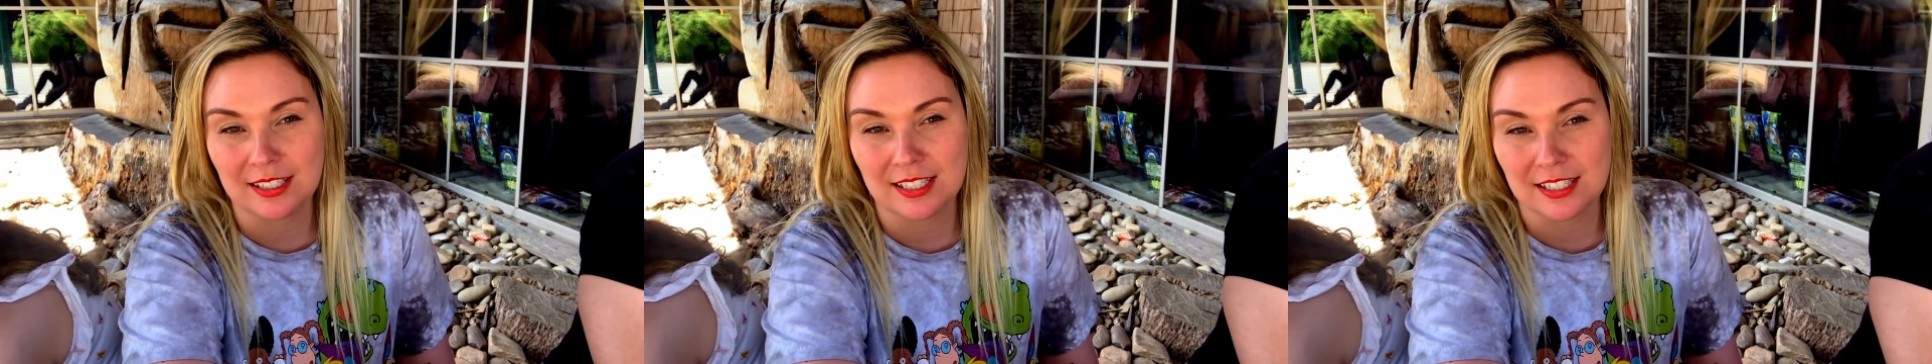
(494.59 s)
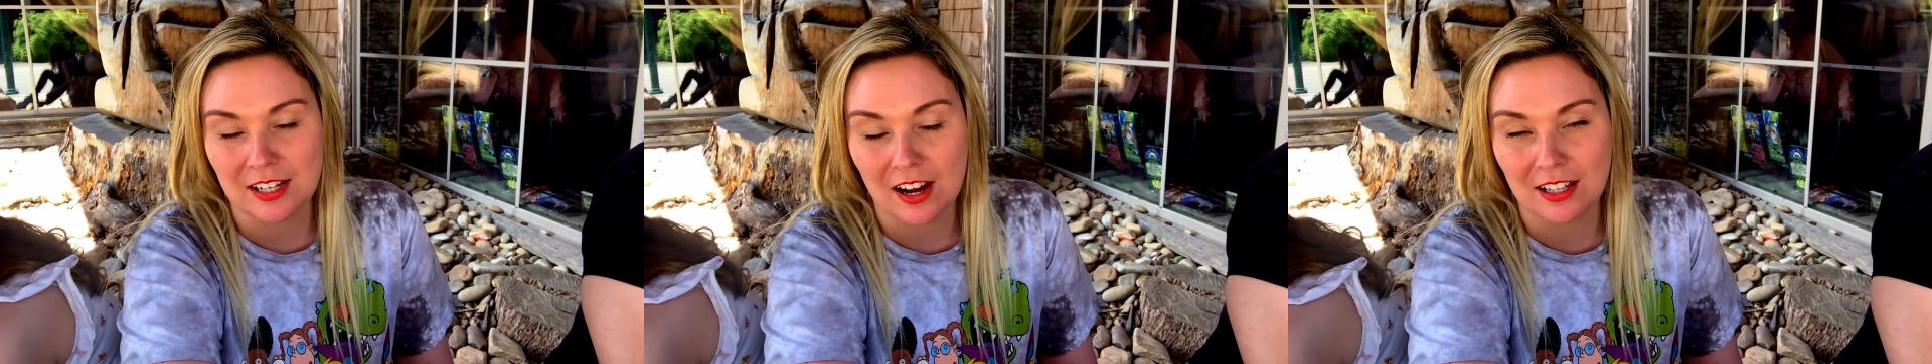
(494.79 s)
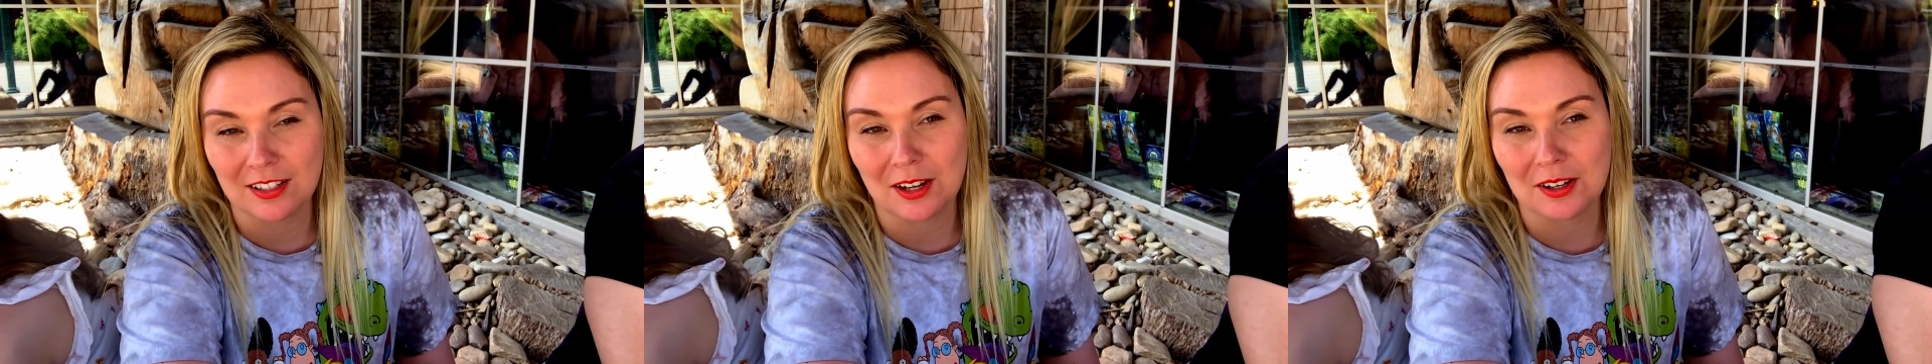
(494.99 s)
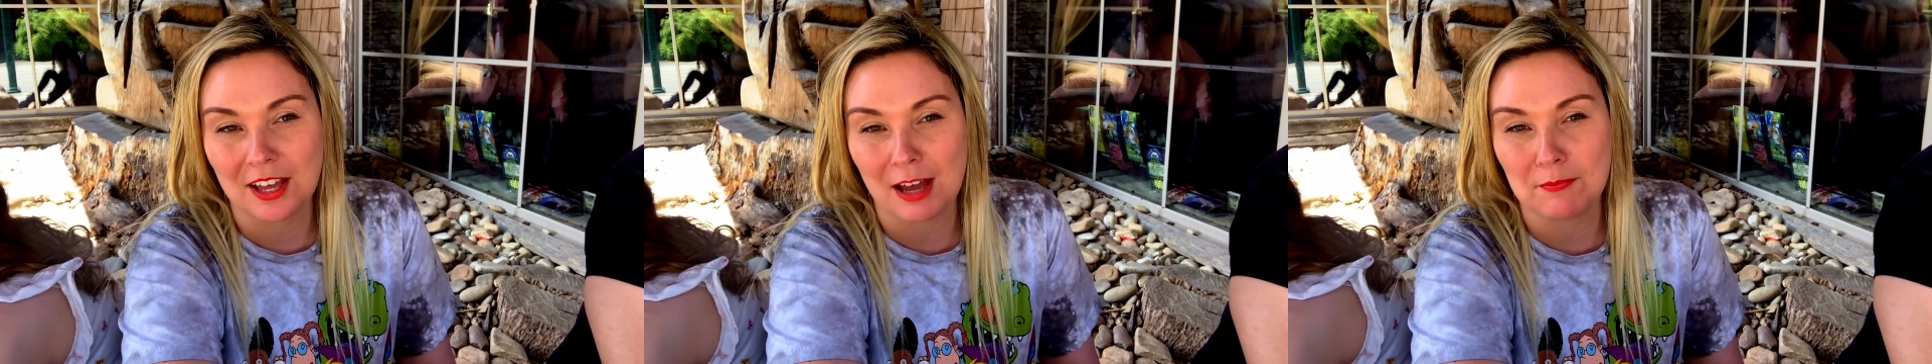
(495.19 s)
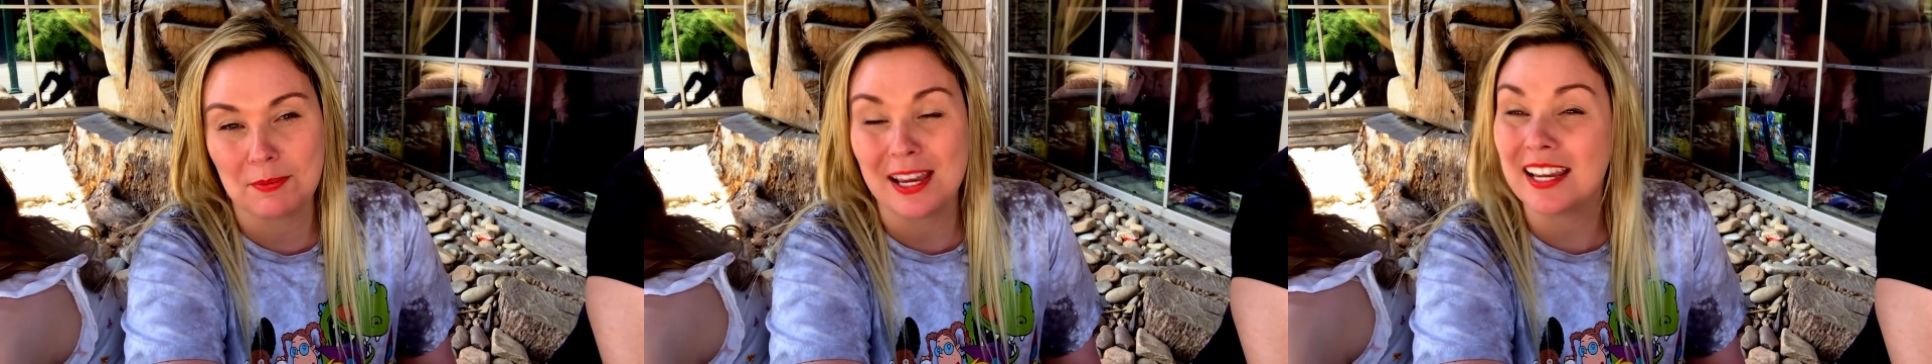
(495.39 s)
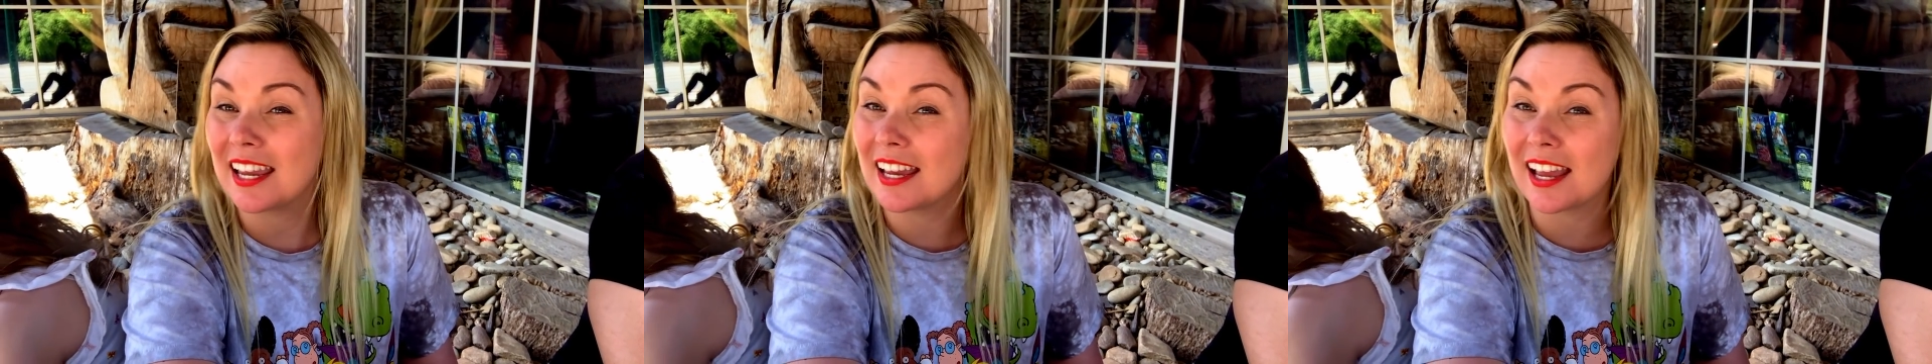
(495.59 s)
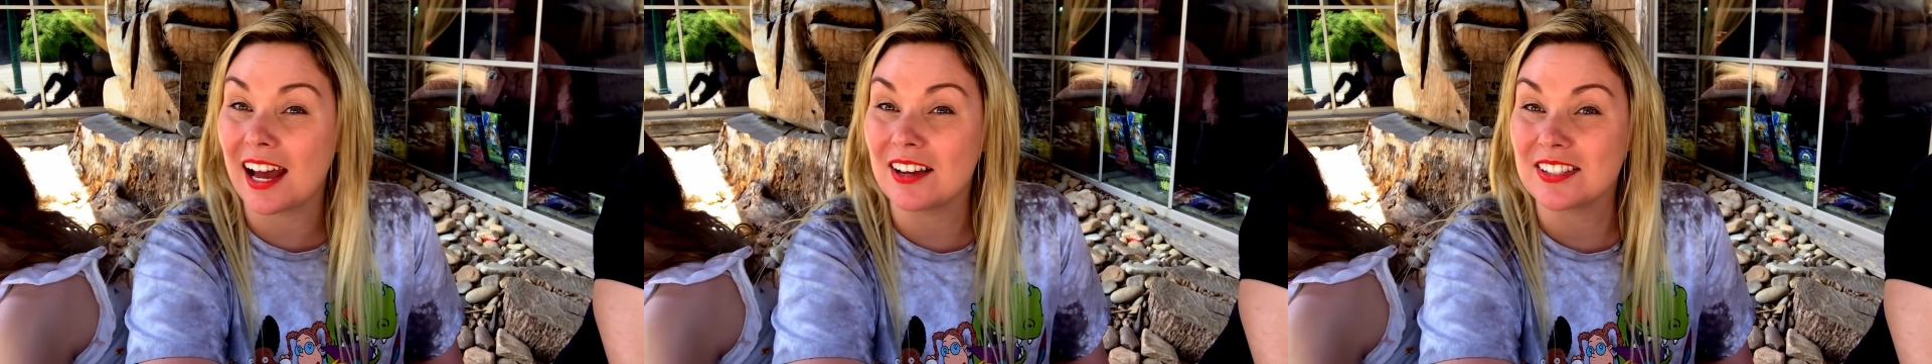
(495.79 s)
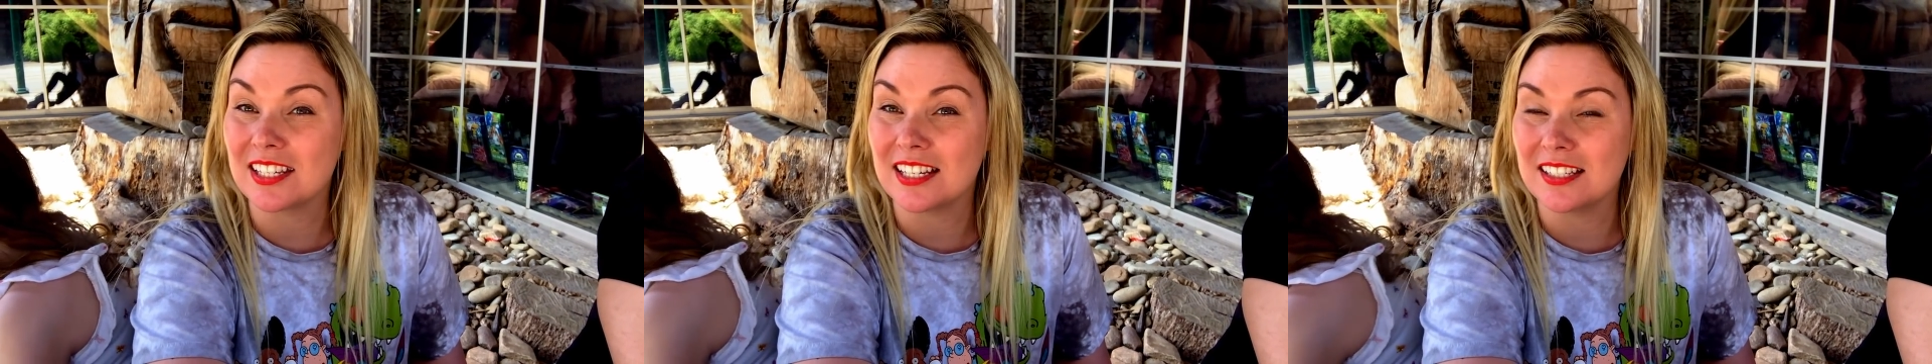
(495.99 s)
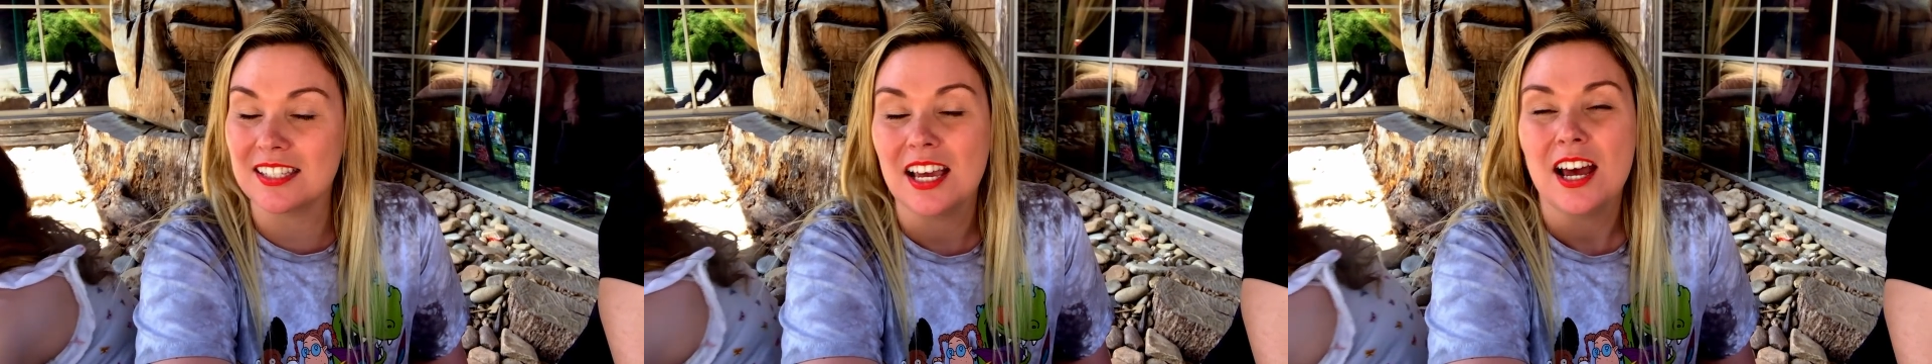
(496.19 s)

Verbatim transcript: It's not, well, Cabin Pancake House is.